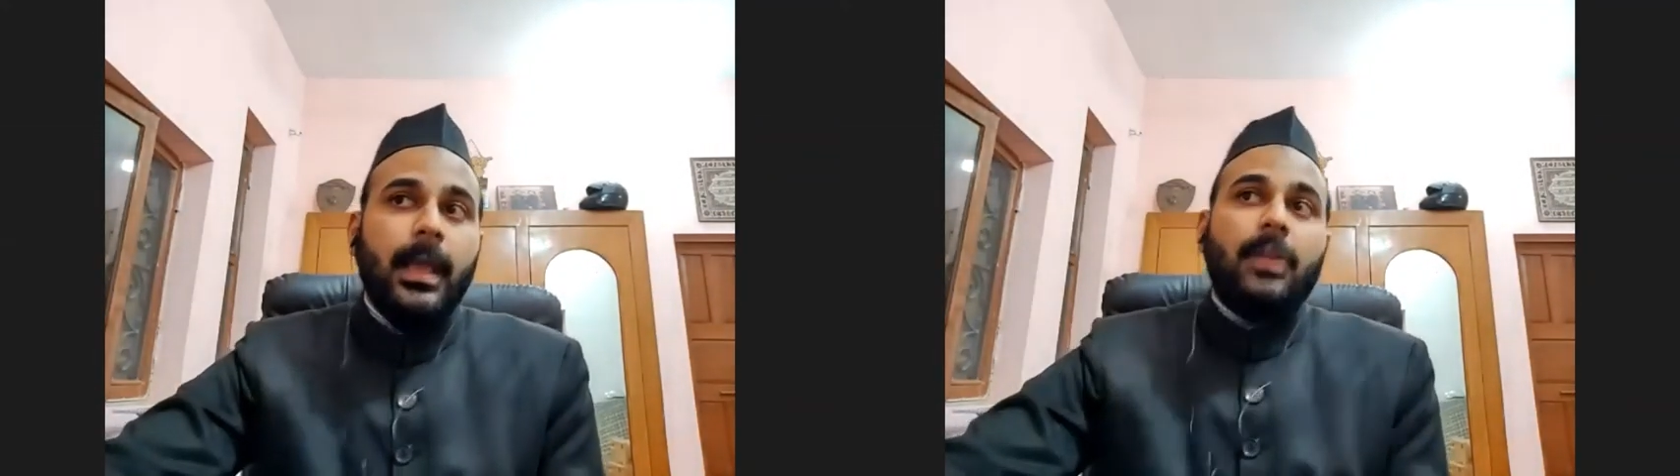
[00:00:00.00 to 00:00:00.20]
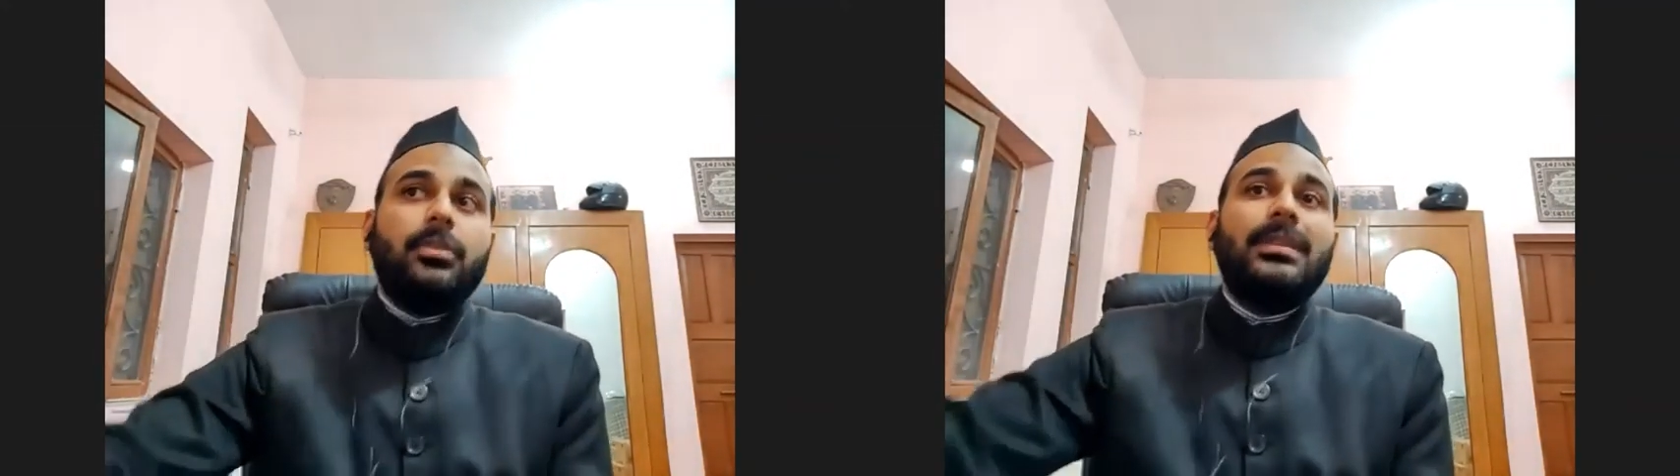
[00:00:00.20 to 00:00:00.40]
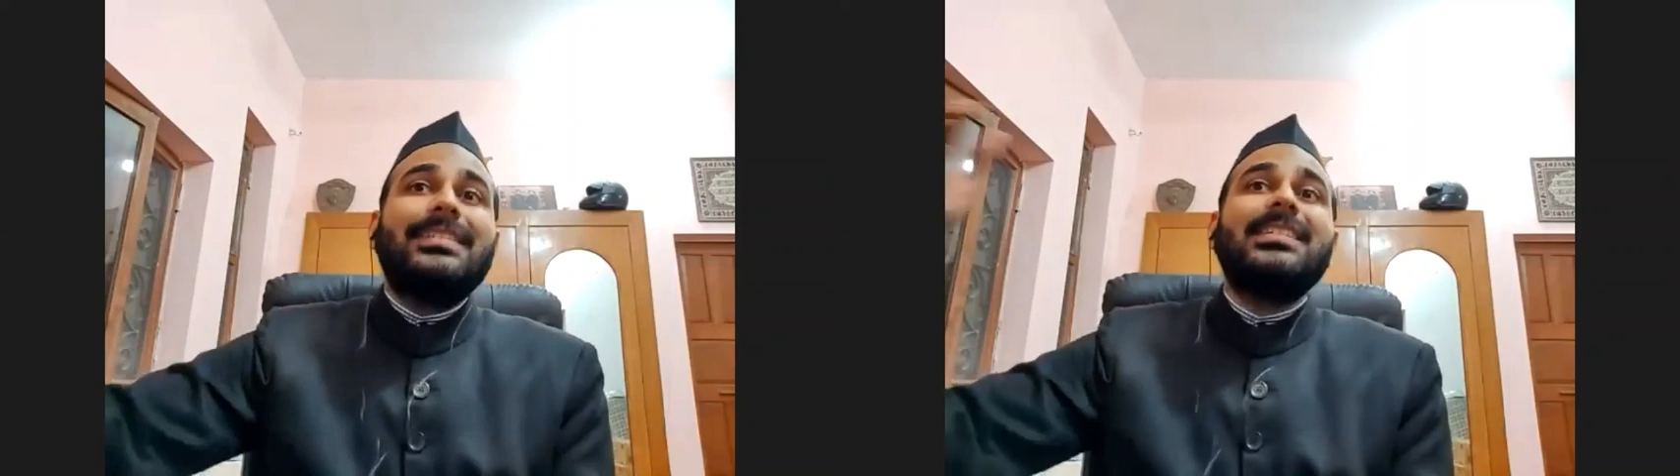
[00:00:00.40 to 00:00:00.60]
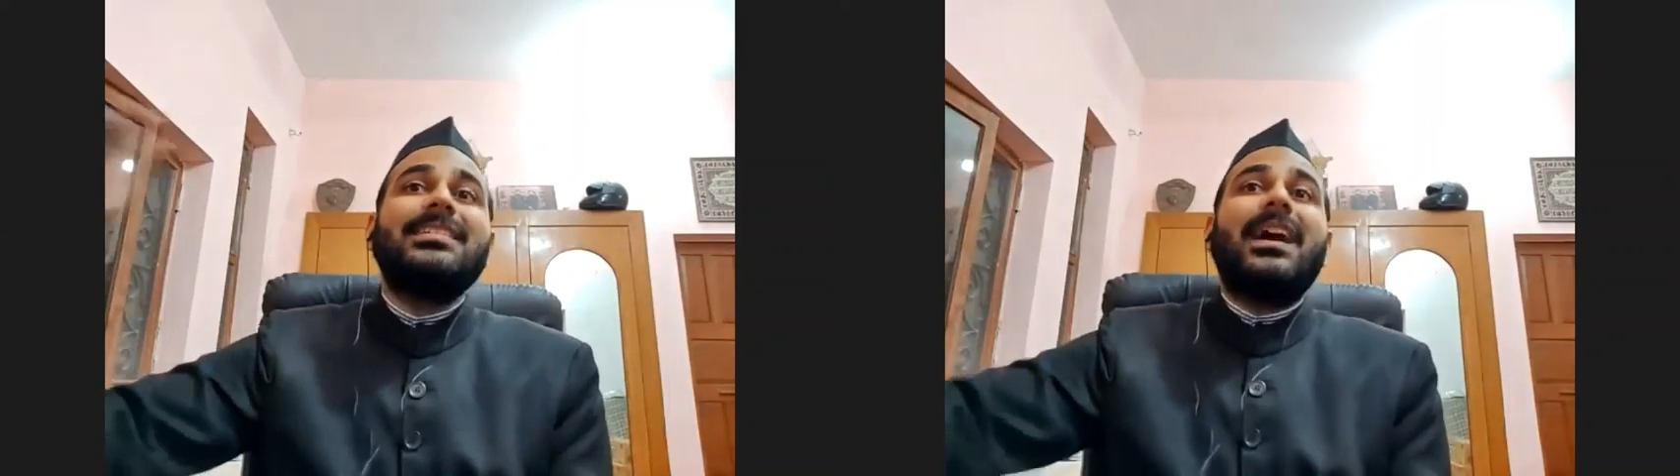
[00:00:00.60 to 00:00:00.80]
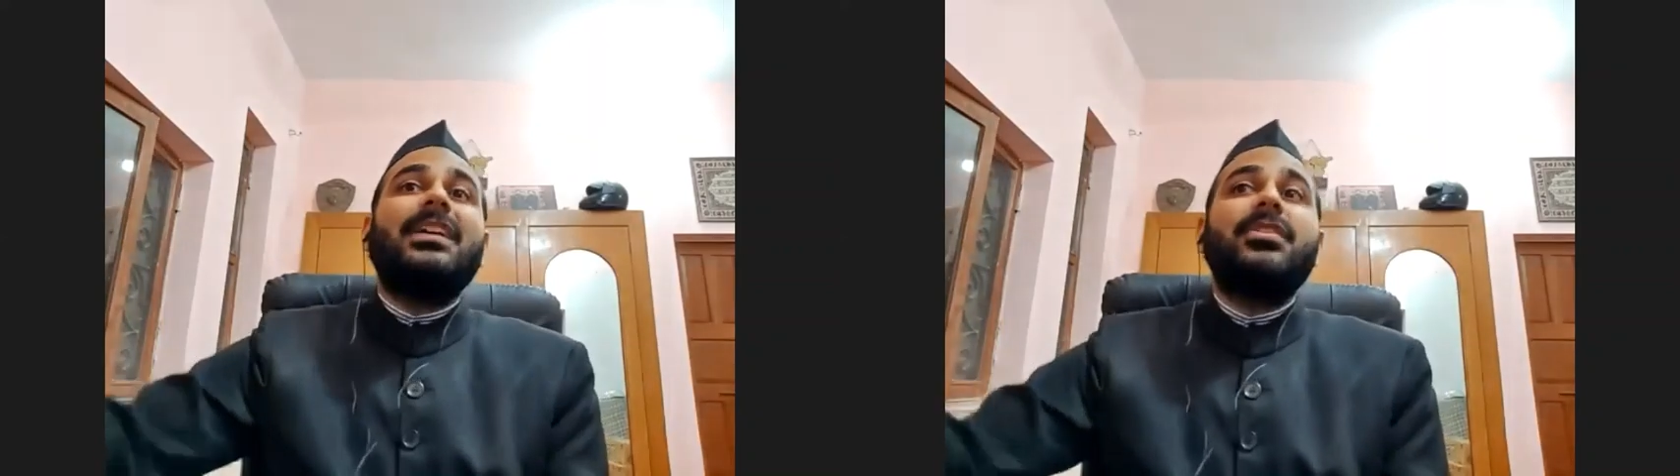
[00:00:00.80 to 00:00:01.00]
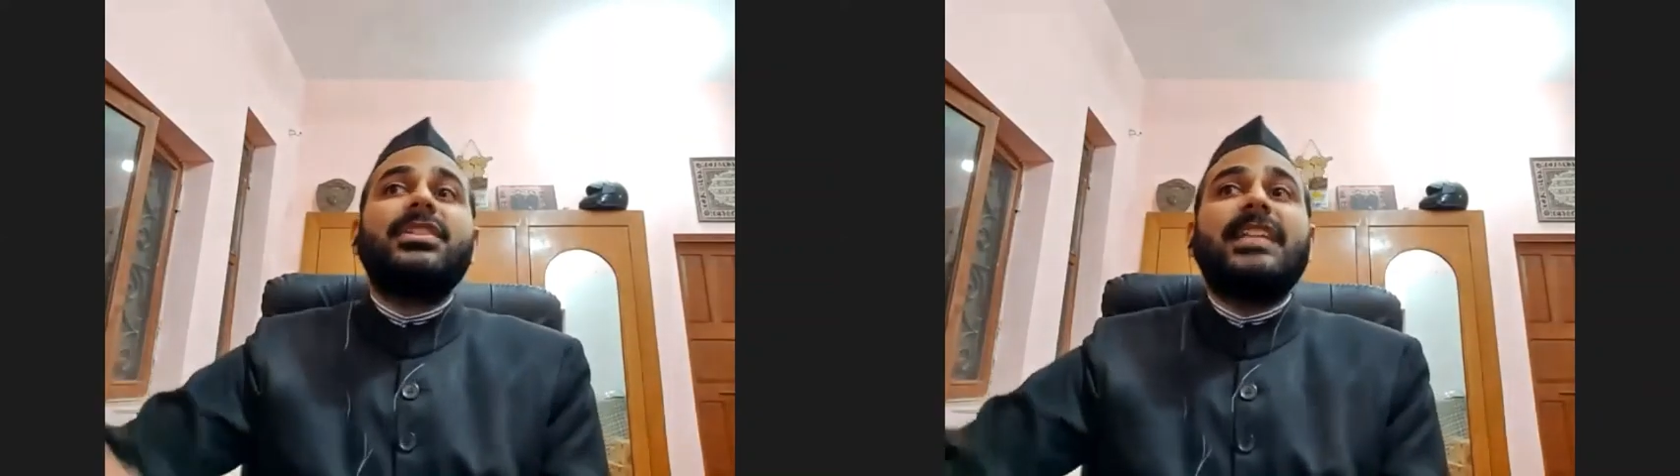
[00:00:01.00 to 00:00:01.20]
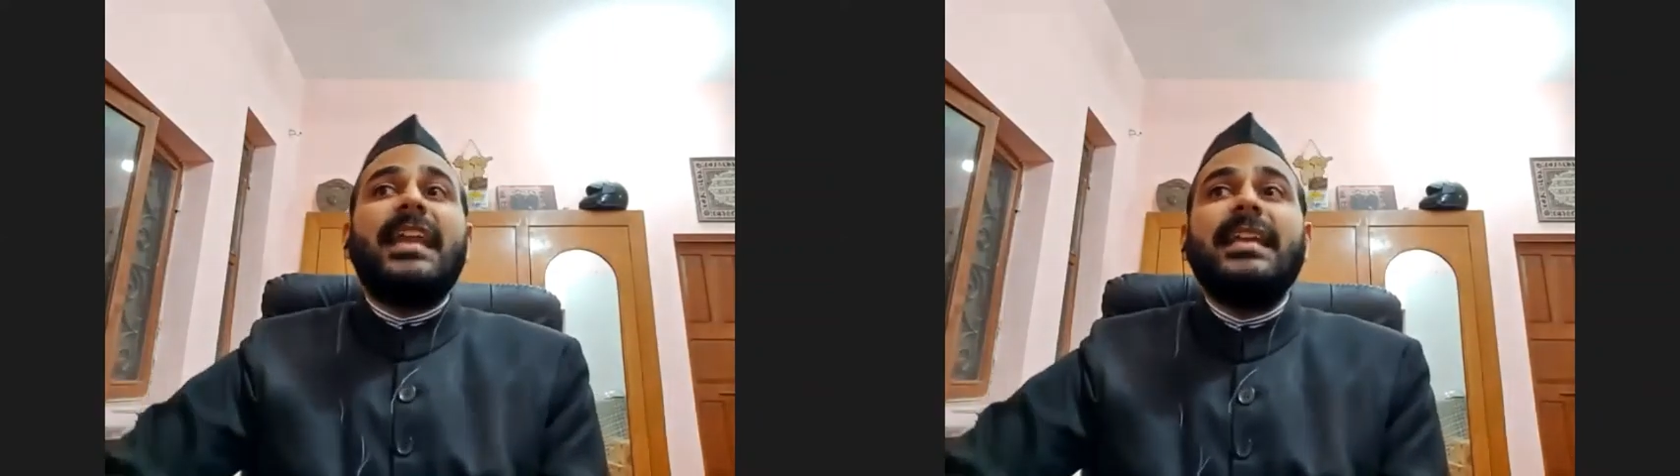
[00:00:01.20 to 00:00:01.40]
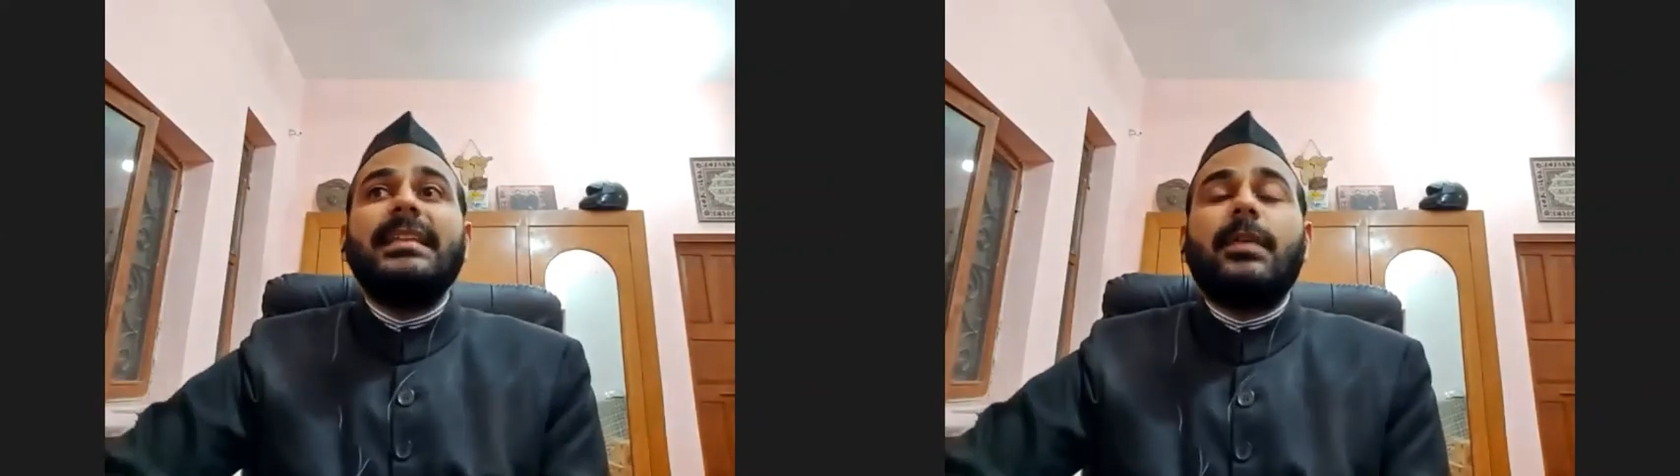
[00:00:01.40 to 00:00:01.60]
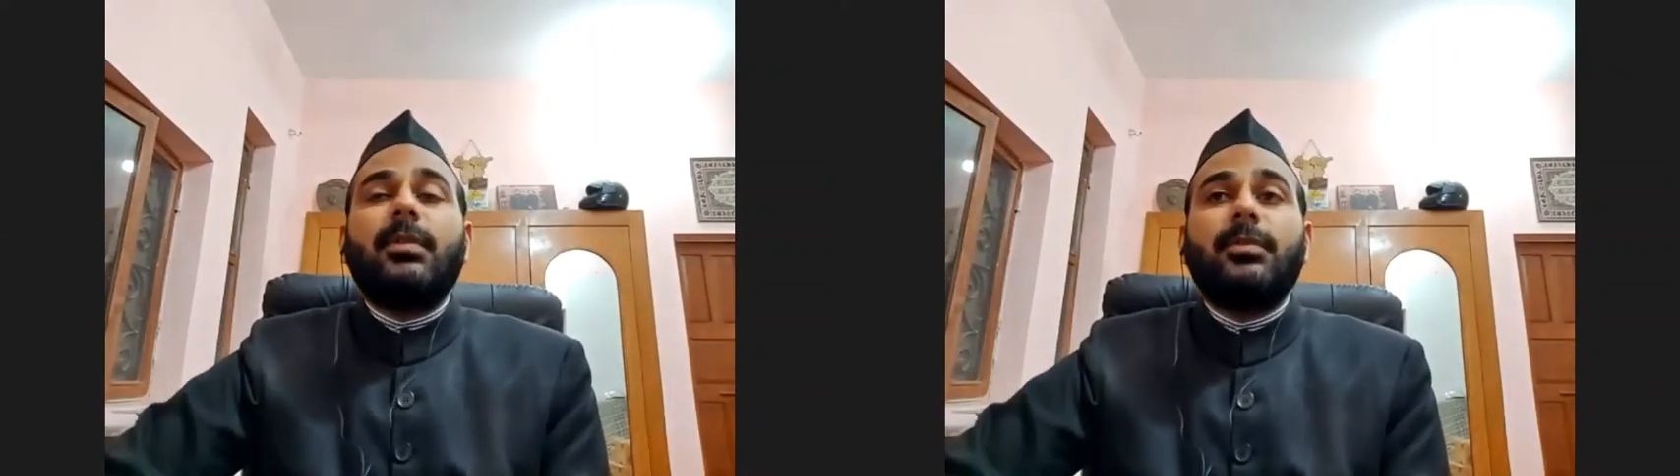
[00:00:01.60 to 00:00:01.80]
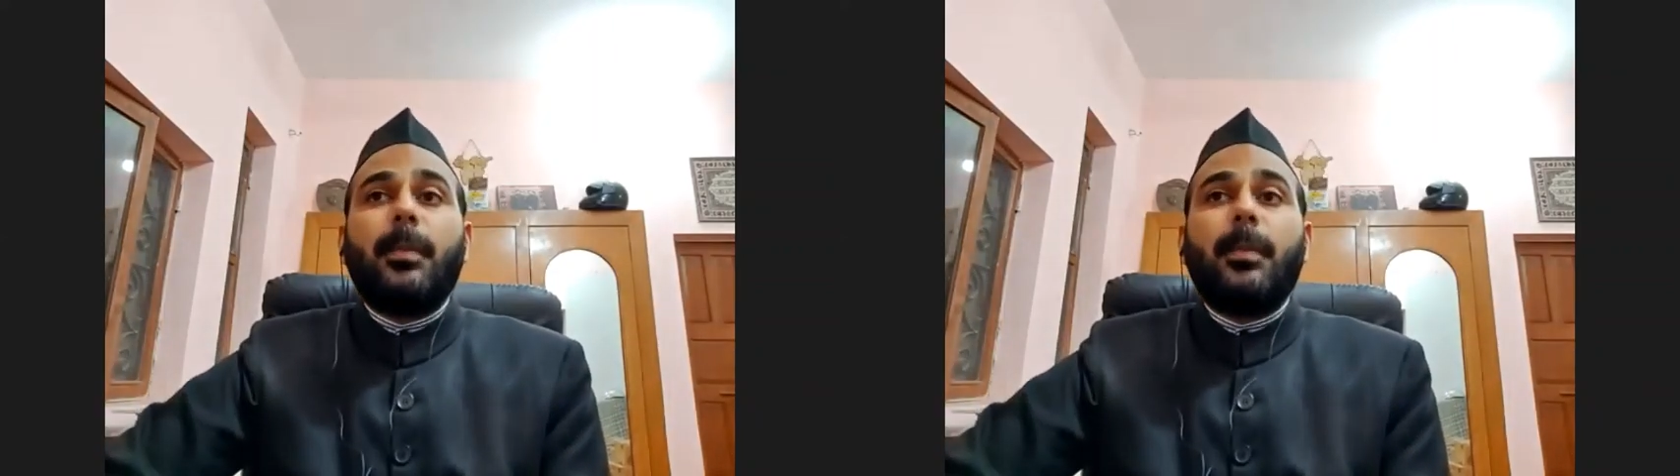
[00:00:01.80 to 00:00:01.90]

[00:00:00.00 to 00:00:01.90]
So this is the understanding that was